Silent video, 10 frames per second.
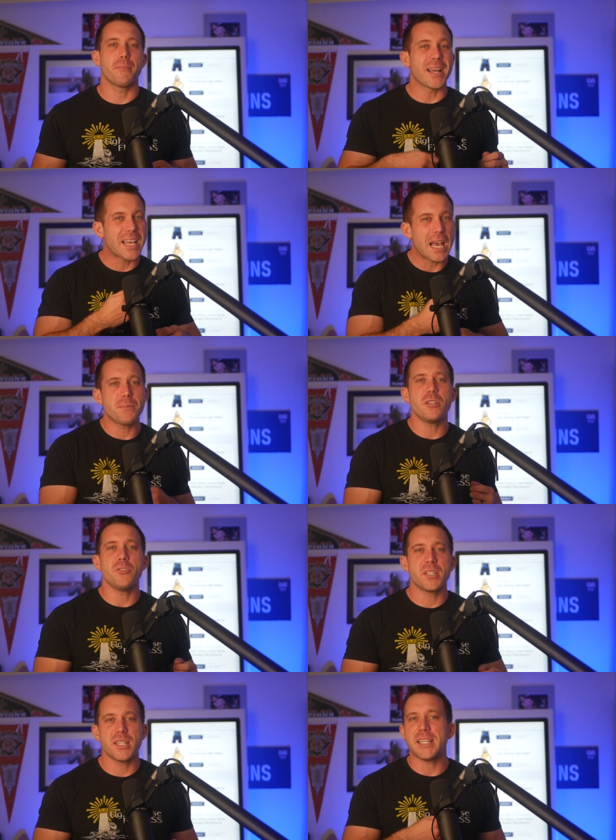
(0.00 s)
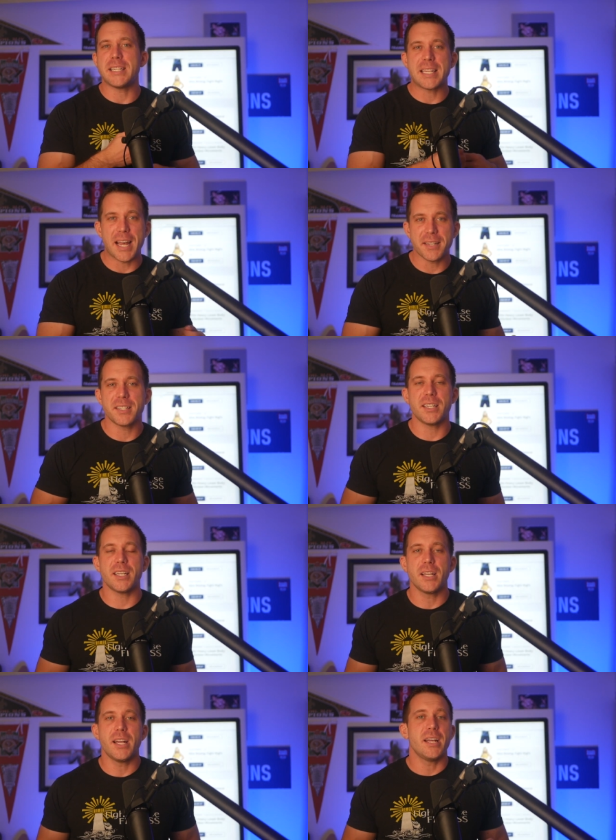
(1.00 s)
But I kept using it and testing
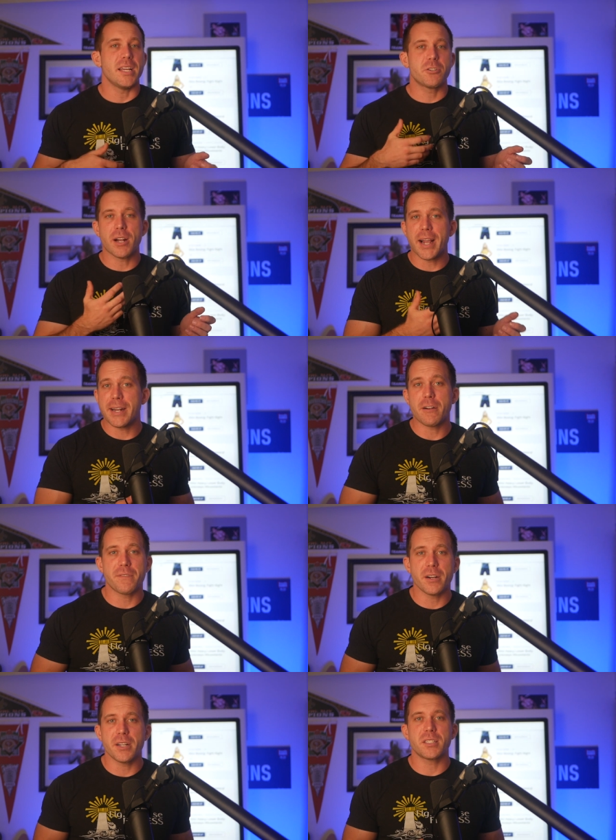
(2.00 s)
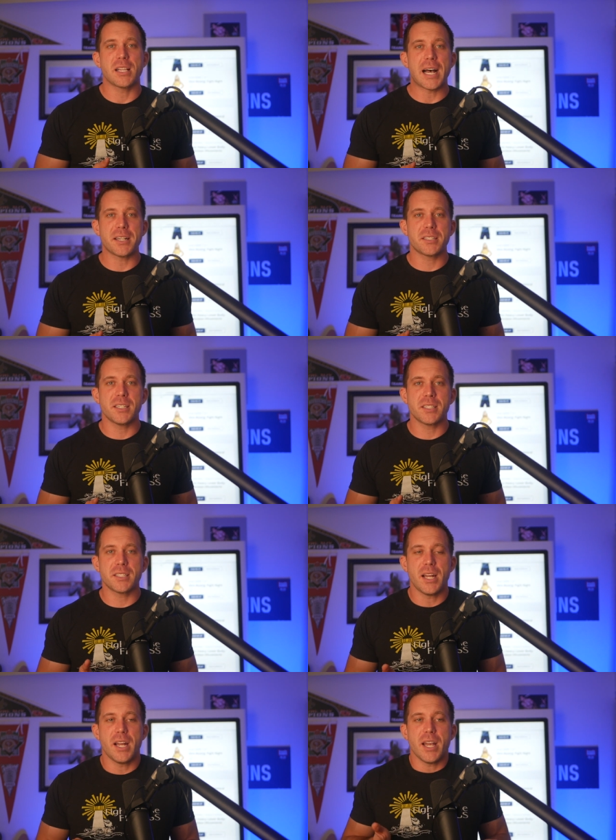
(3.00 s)
it and trying out various classes.
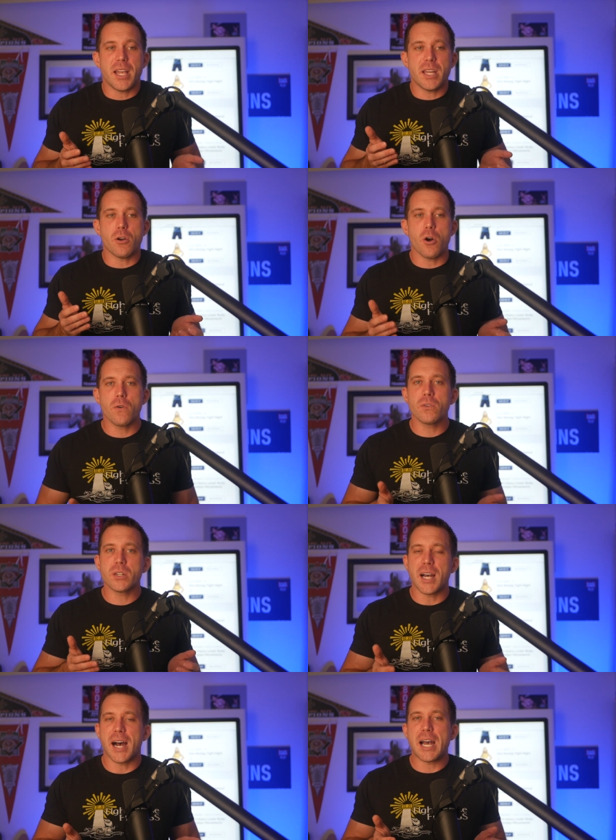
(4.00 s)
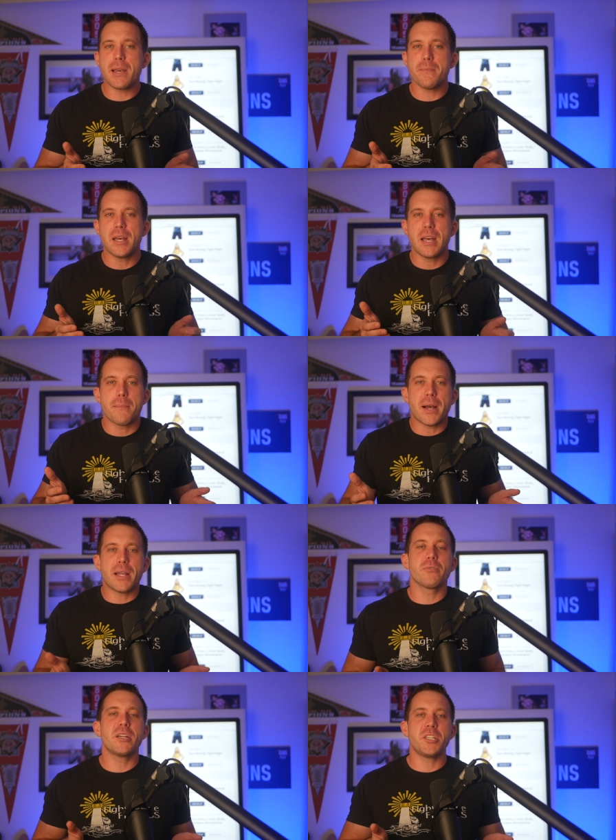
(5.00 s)
And over time, my
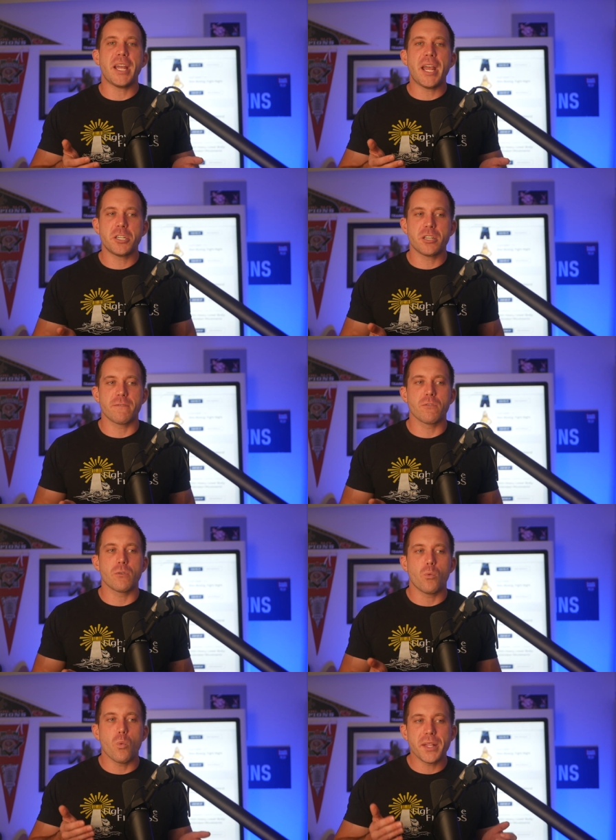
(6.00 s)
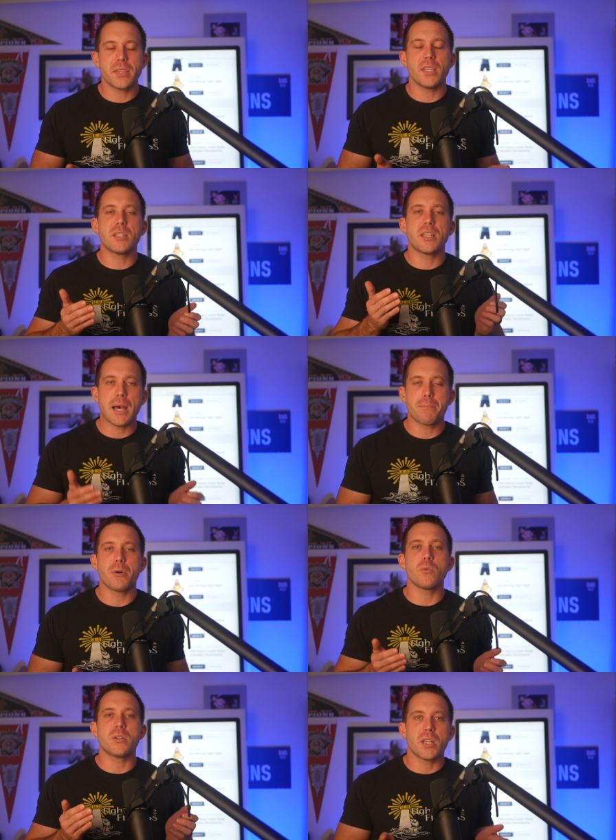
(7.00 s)
appreciation for what the
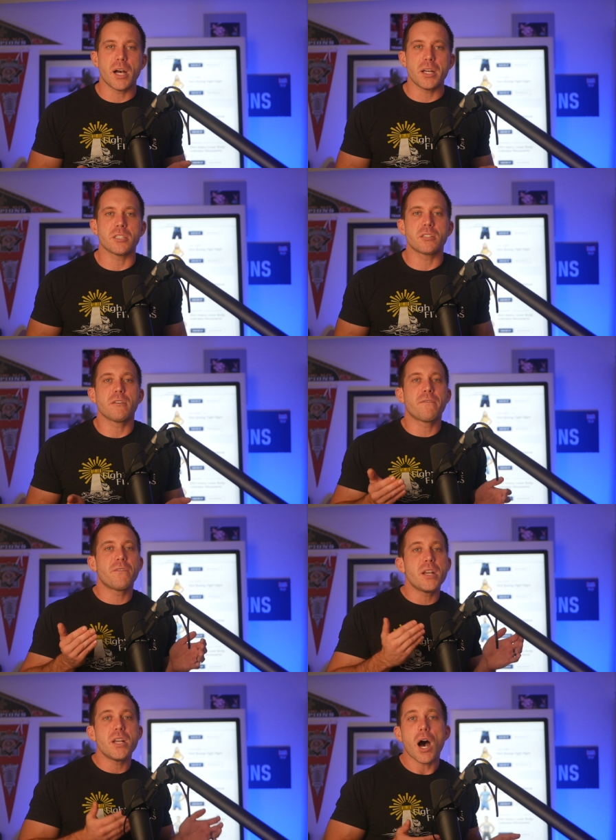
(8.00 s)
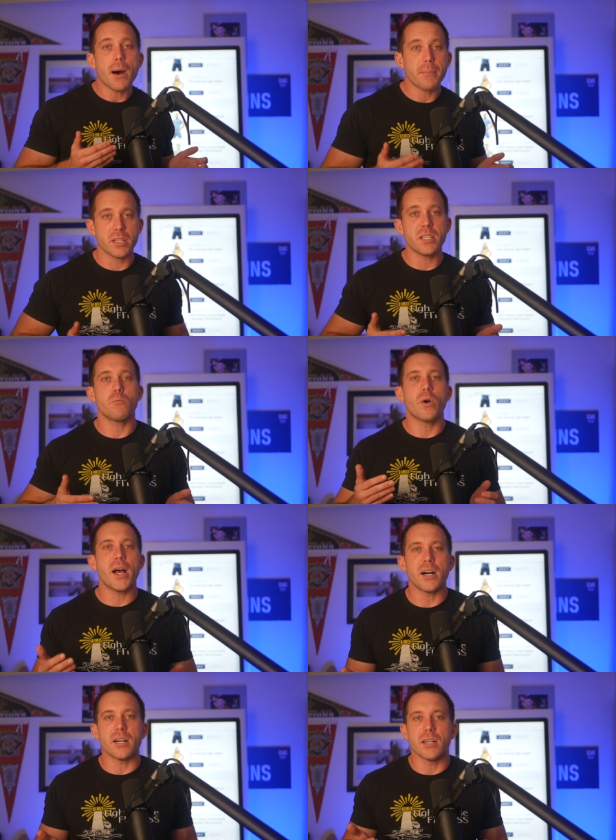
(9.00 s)
Tempo does phenomenally
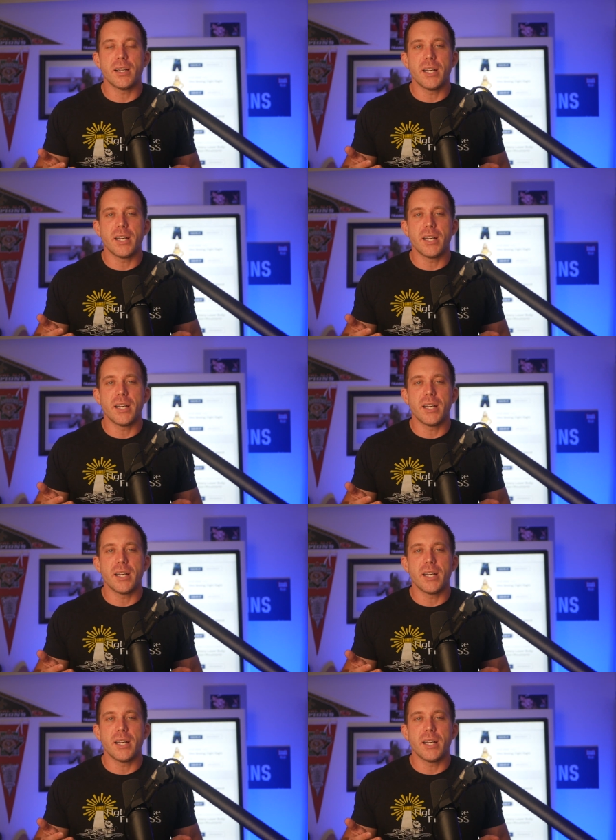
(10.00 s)
well,